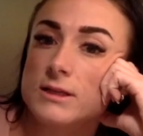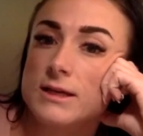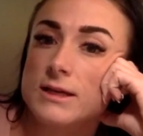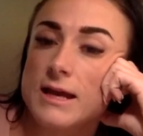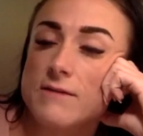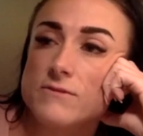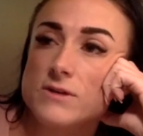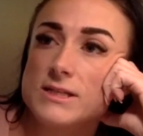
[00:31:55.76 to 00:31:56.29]

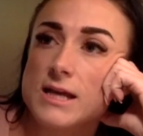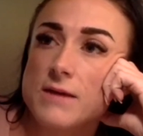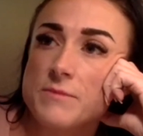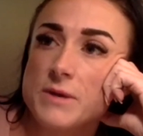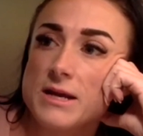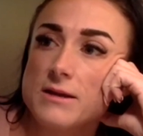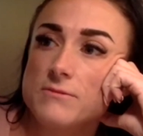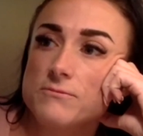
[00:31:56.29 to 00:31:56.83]
Every time
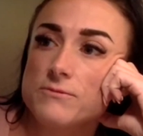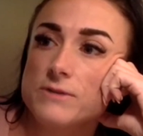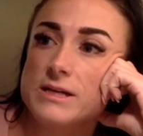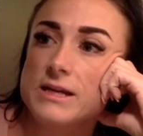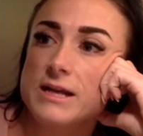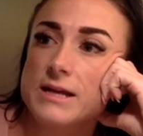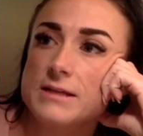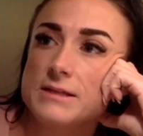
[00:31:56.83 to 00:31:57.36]
I
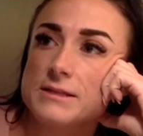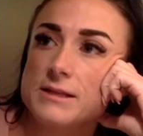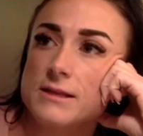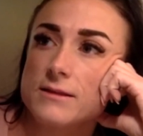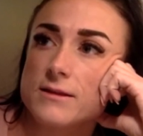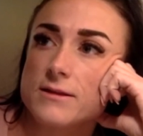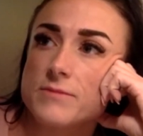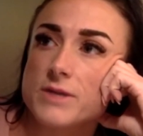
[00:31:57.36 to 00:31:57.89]
regain a
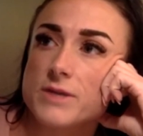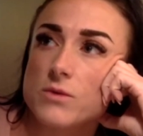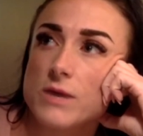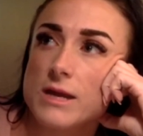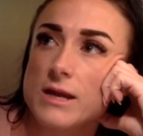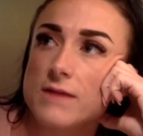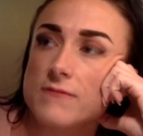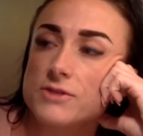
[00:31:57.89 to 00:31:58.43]
little bit of
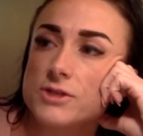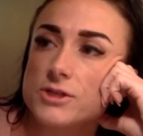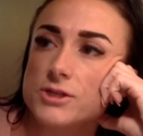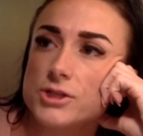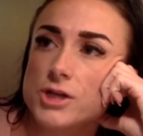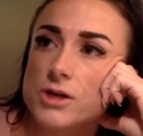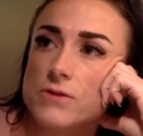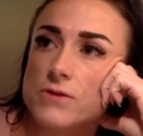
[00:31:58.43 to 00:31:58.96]
weight after a
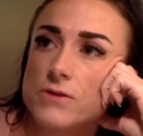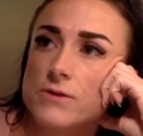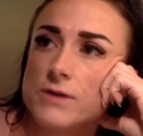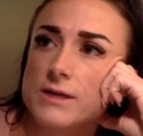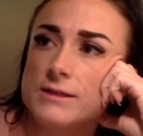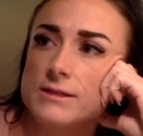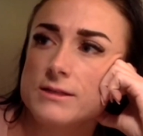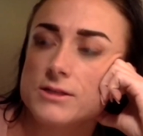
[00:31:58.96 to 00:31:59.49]
show,
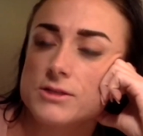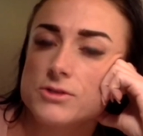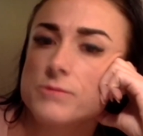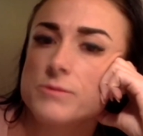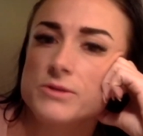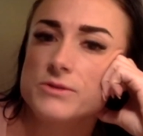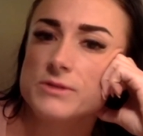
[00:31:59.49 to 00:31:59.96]
it distributes